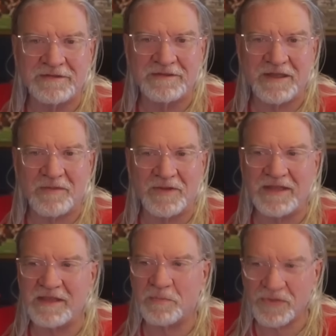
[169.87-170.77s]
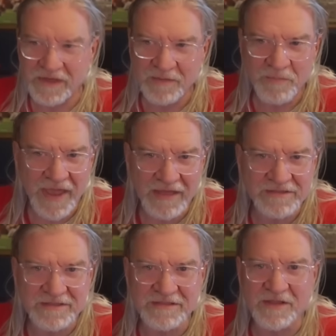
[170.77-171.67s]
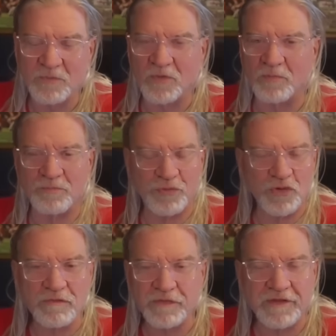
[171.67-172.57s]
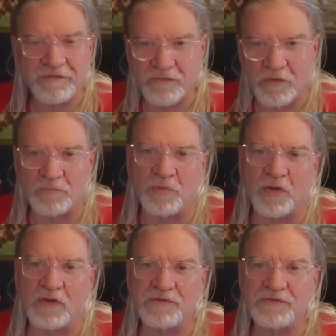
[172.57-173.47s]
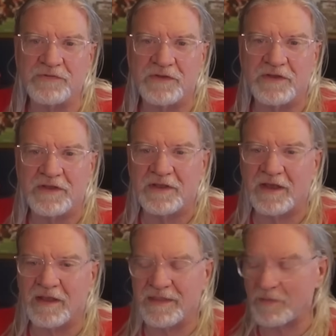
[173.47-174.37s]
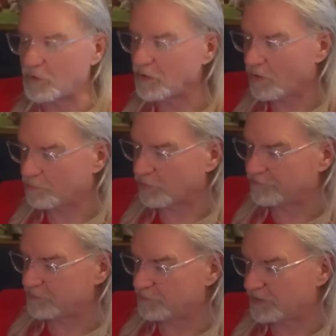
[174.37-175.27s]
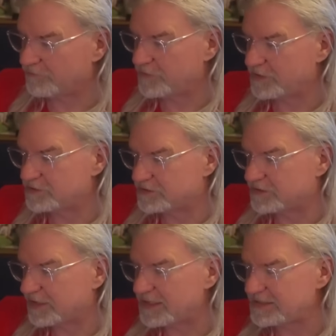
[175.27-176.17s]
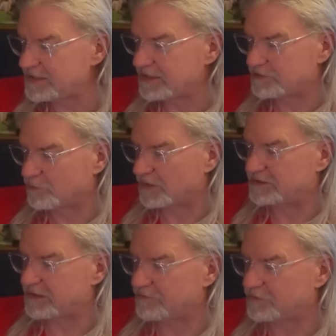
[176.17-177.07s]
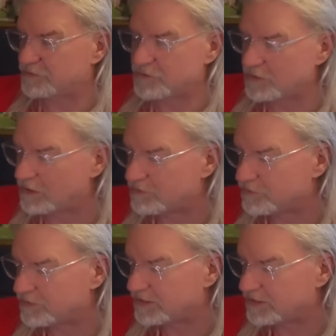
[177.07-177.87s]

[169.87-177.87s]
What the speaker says: I mean, he completed passes that were beautifully thrown balls. They weren't all perfect, but he finished 19 of 27, 238